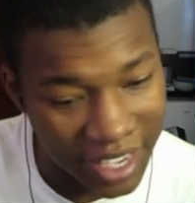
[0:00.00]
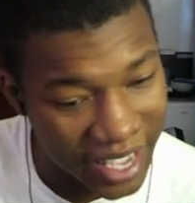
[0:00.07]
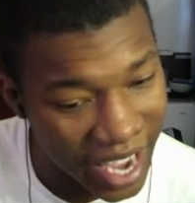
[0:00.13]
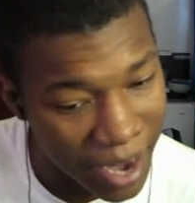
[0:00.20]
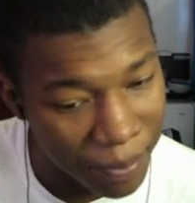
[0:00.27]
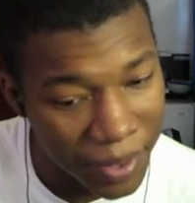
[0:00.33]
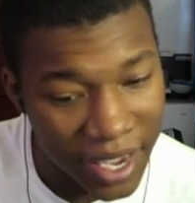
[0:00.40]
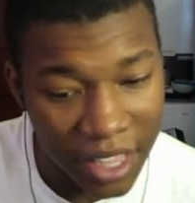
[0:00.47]
the
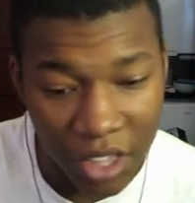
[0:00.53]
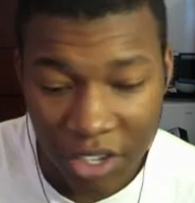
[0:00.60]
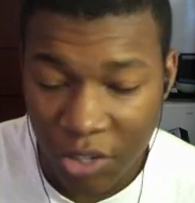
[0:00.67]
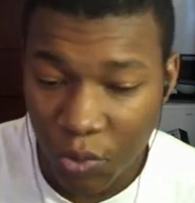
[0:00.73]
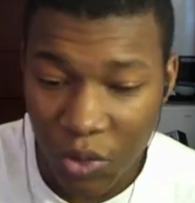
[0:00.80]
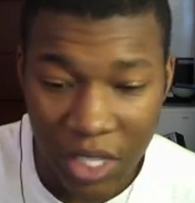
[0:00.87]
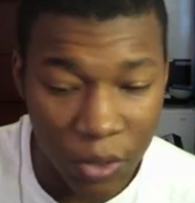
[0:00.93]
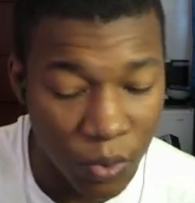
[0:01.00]
gameplay
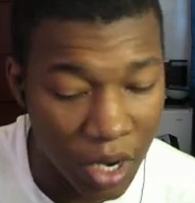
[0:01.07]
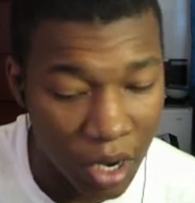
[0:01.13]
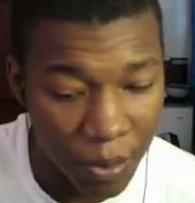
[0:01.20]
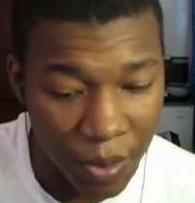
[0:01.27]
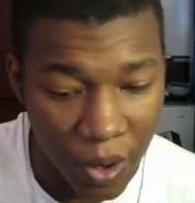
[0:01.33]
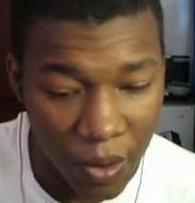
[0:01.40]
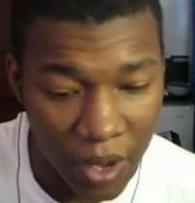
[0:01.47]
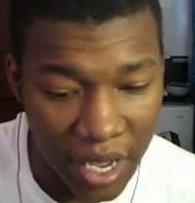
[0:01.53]
looks really
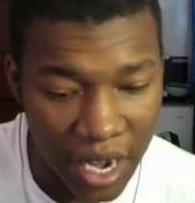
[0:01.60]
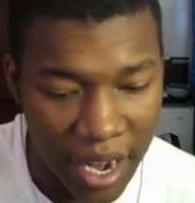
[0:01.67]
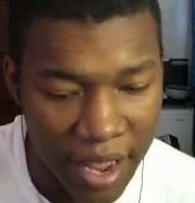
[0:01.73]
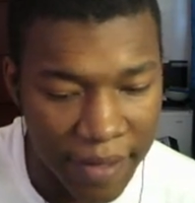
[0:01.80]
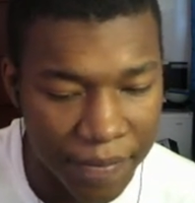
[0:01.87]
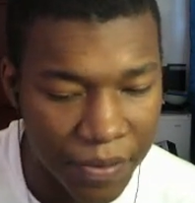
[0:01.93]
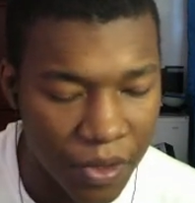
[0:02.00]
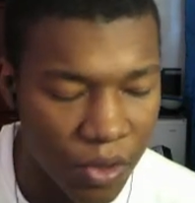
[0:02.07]
well, bro. And,
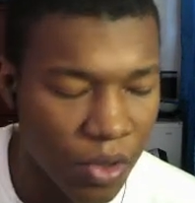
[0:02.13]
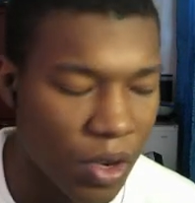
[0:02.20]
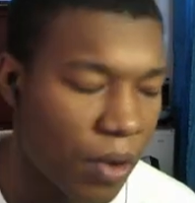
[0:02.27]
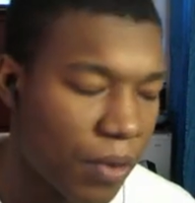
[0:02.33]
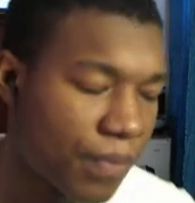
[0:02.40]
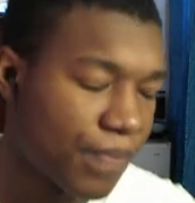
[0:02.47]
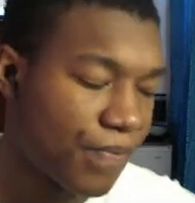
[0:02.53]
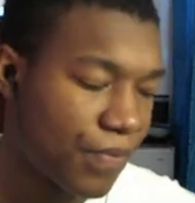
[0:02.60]
and you
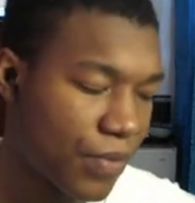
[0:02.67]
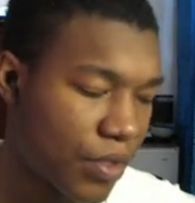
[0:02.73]
know,